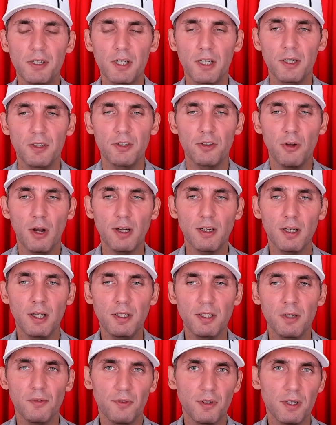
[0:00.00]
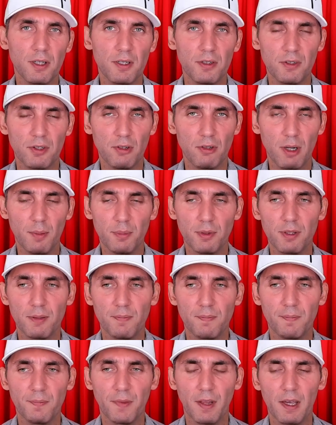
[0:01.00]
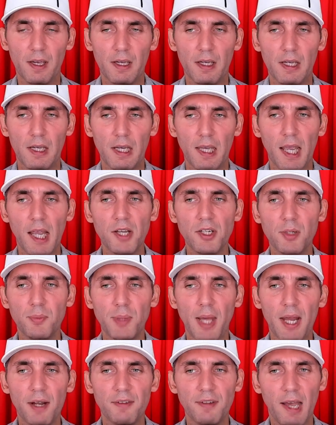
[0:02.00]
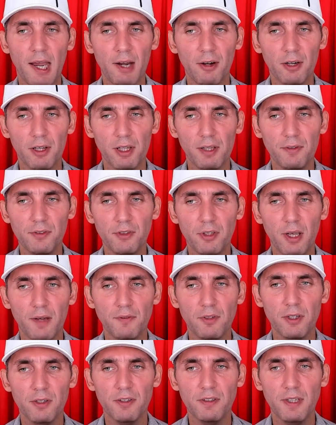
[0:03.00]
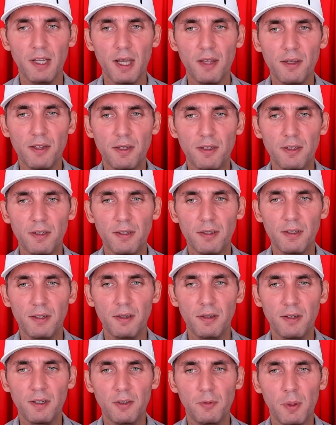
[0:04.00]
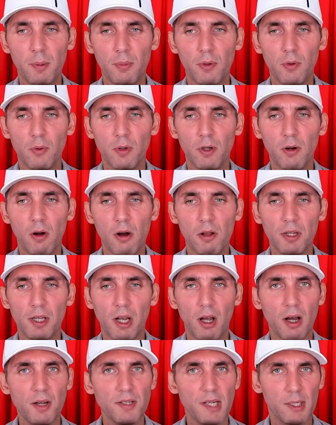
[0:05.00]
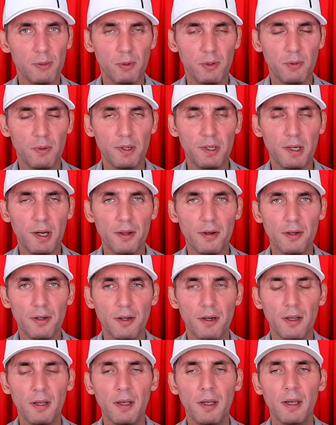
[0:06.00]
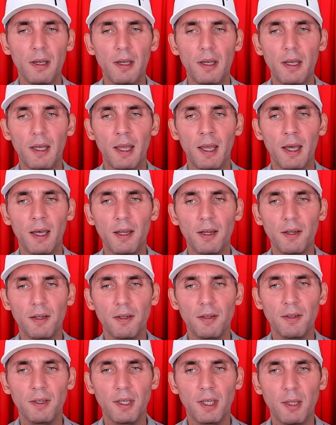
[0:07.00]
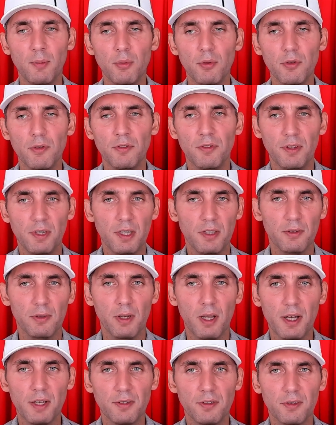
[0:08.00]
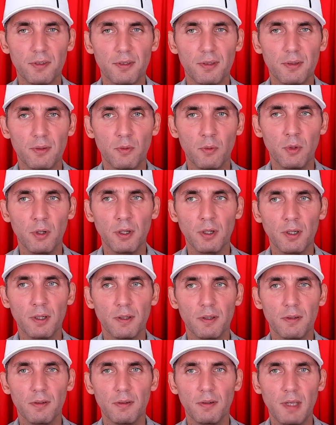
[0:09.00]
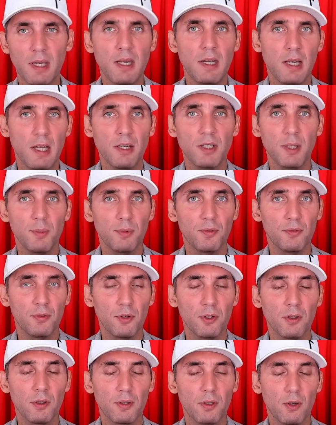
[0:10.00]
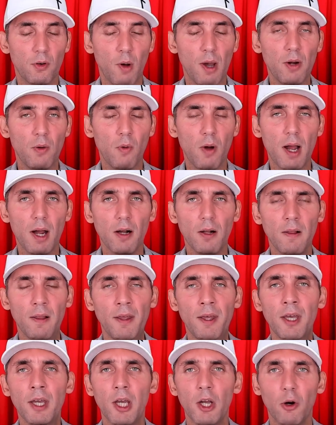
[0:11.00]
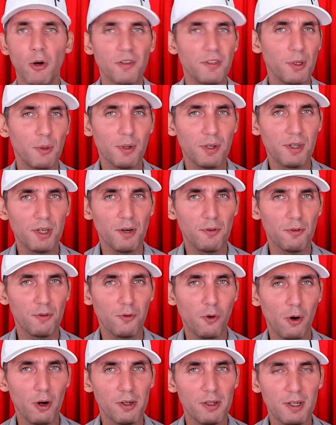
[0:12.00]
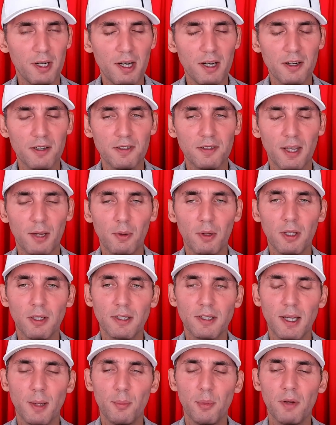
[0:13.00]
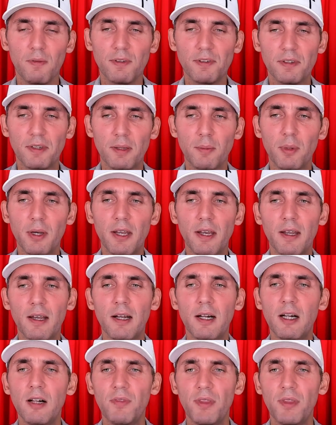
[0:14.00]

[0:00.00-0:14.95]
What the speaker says: to construct a different script. Egypt had its hieroglyphs, so you have to understand that these people were all in contact with one another, and the Hebrews and the Israelites were in Egypt for quite a while. Of course, they weren't there for 400 years like we looked at previously, but